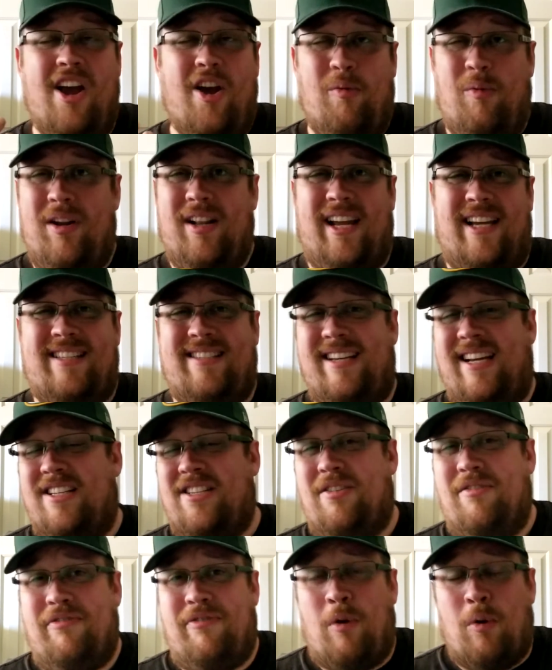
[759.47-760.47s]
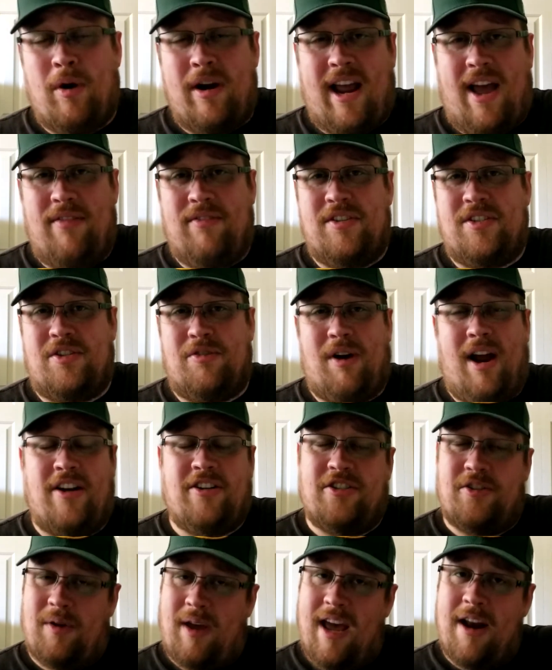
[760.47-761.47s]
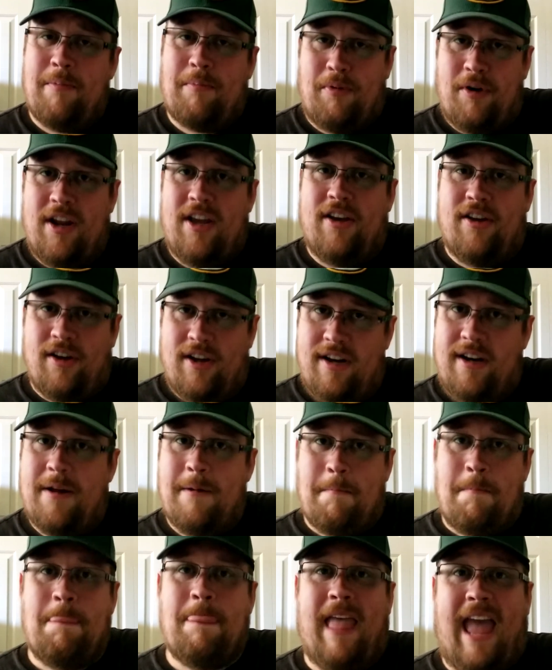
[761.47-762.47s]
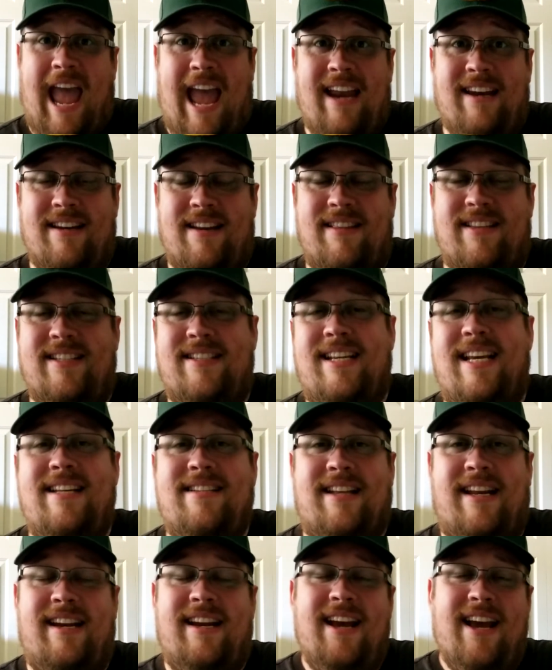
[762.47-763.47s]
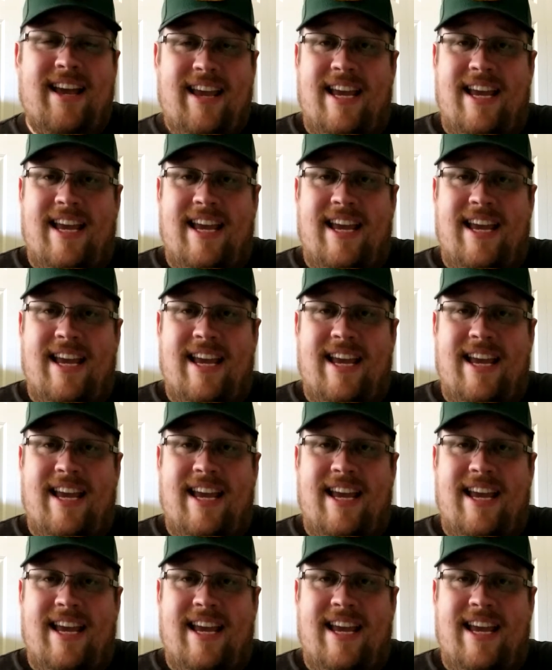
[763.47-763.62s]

went like six and four down the stretch, so he had a pretty good end to the season.